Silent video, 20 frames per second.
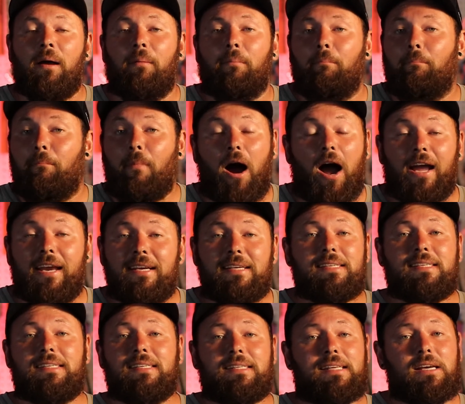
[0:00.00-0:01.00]
Mine is
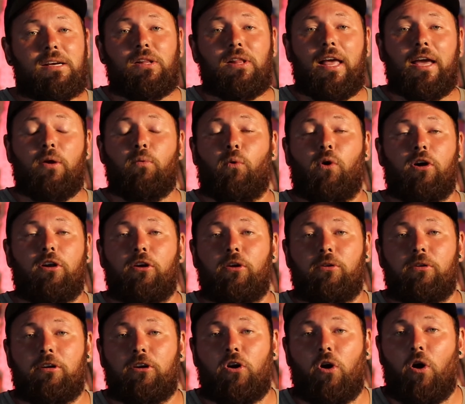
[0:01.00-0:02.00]
still a
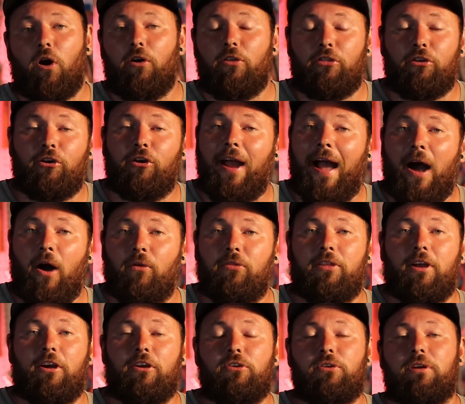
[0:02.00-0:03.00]
one-owner car. They're out
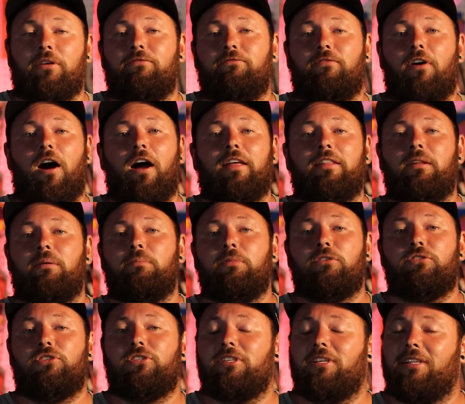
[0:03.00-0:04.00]
there. You can find them.
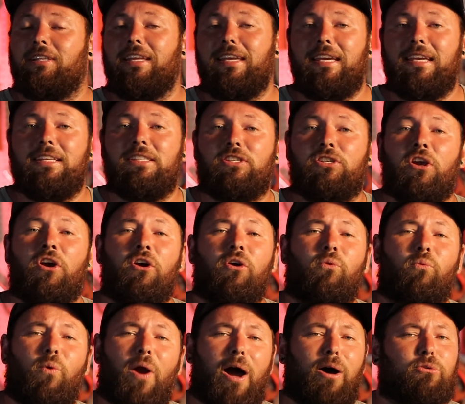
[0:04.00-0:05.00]
There's Celine's,
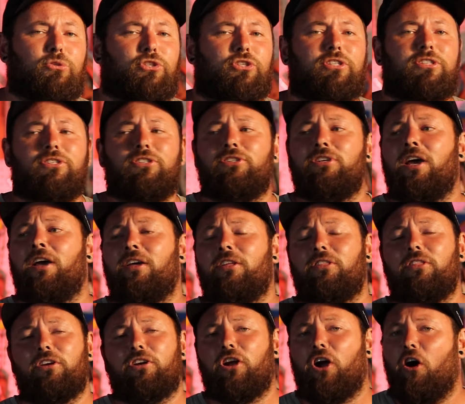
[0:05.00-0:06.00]
Roush's,
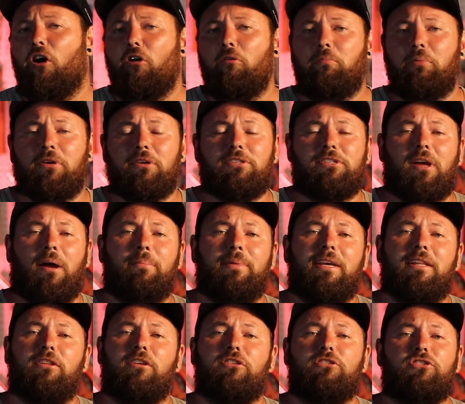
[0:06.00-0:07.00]
the Cobras. I
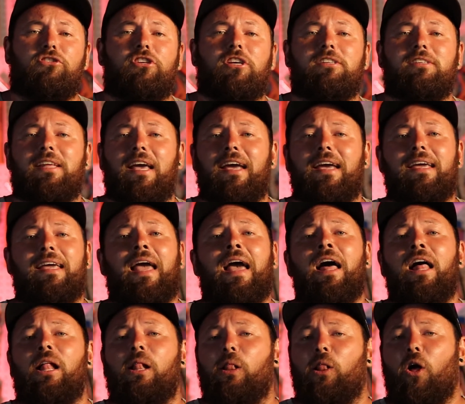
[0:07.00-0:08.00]
mean, there's just a
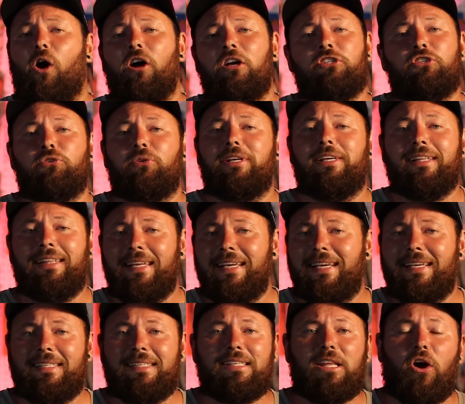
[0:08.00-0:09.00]
laundry
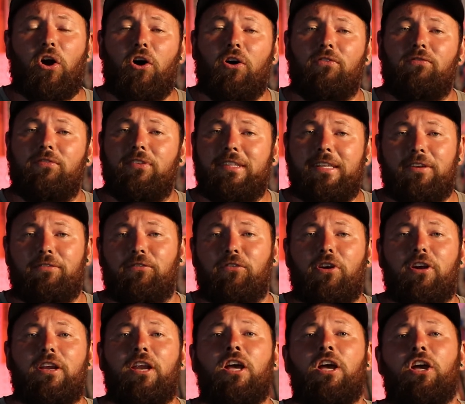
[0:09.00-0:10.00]
list of
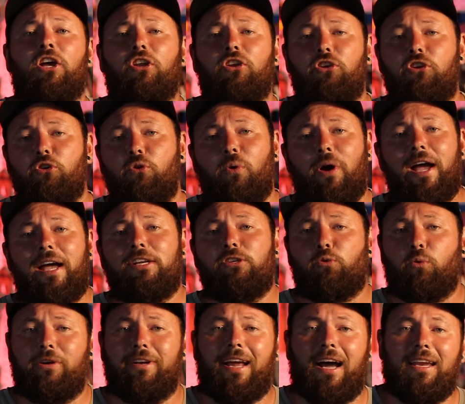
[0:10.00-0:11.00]
different New Edge
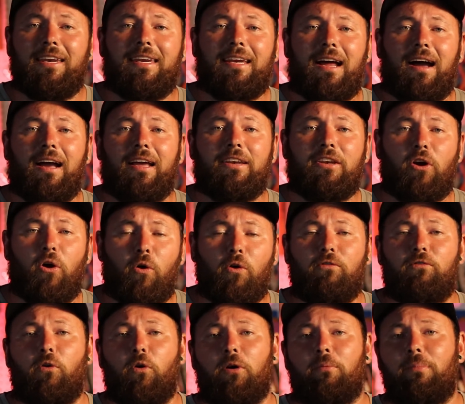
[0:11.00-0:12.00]
or 99 to
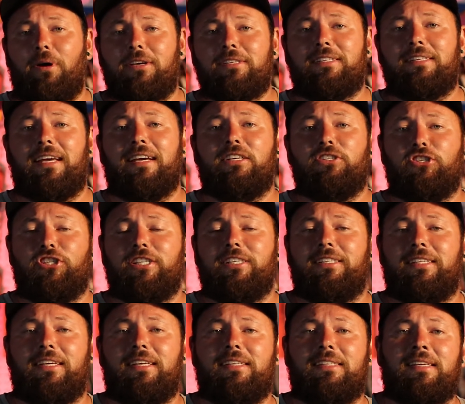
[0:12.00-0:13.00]
04 Mustang
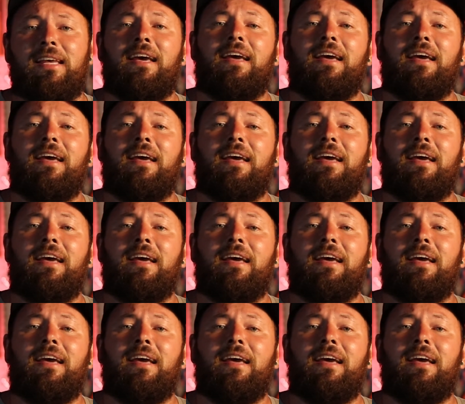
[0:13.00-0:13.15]
GTs